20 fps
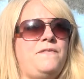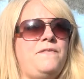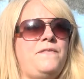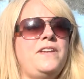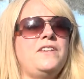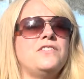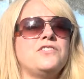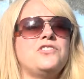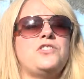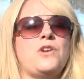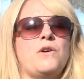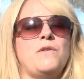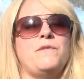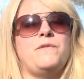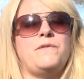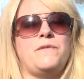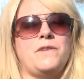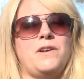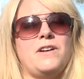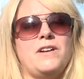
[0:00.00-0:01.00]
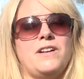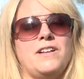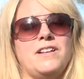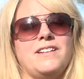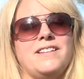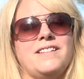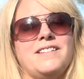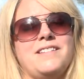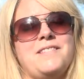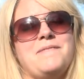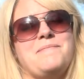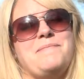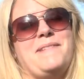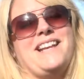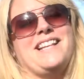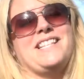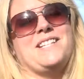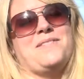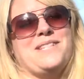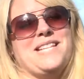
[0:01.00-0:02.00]
feel so full
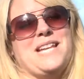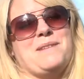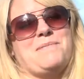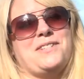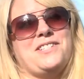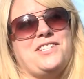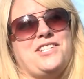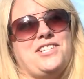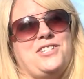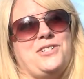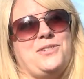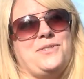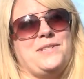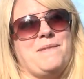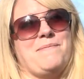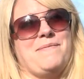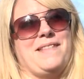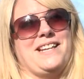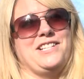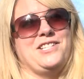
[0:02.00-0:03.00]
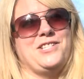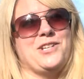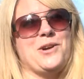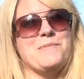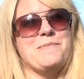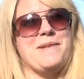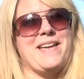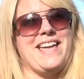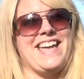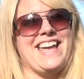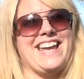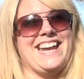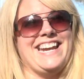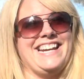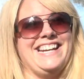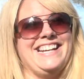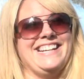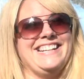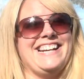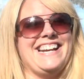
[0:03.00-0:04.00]
because I was able to do something so big
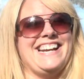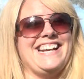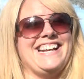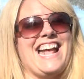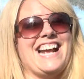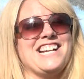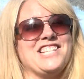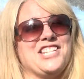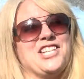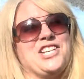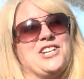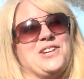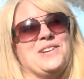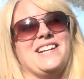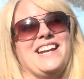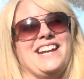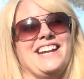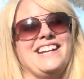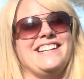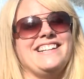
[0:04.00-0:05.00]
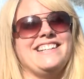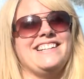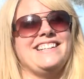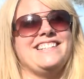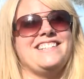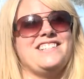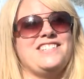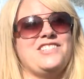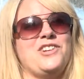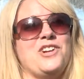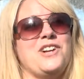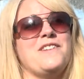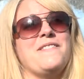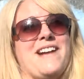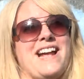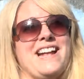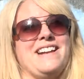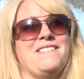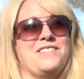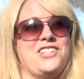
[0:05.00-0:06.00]
and execute it sort of
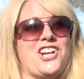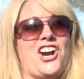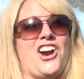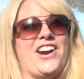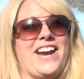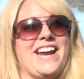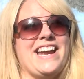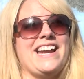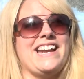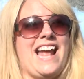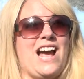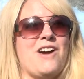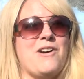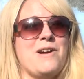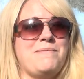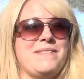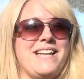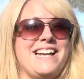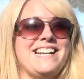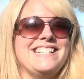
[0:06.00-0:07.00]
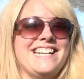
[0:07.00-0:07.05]
on target and how I planned